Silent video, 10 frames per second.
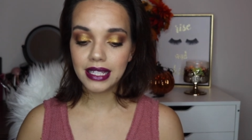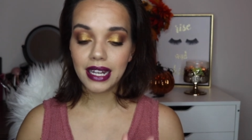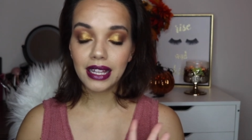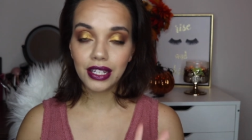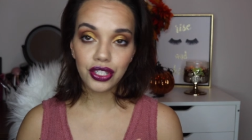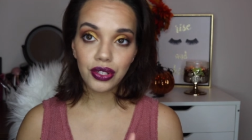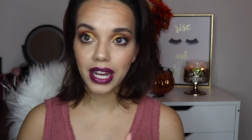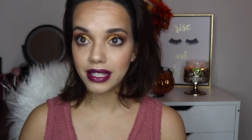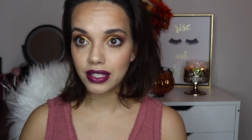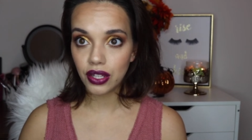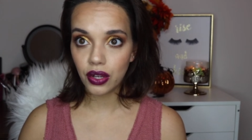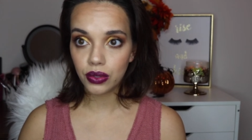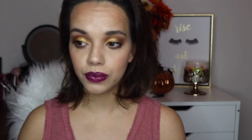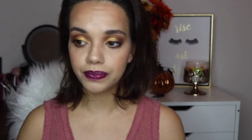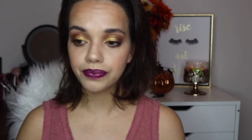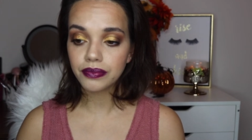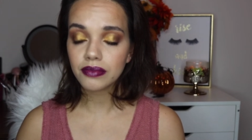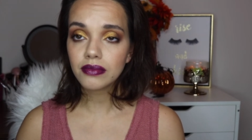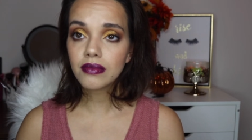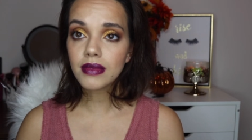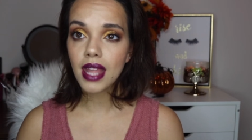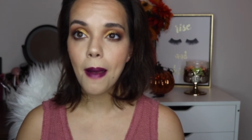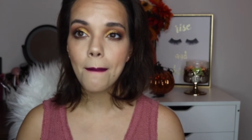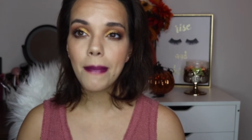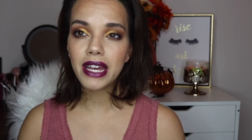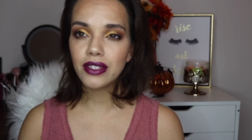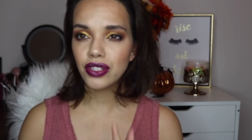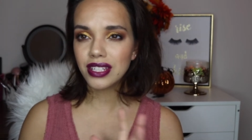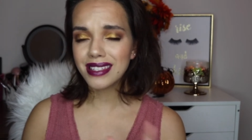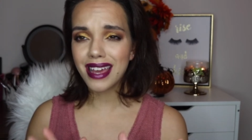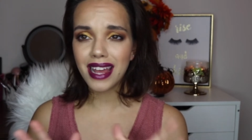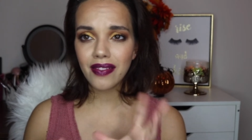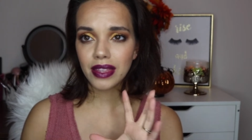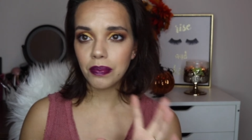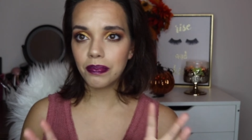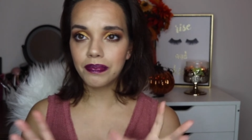and I let you guys know. But you just kind of have to,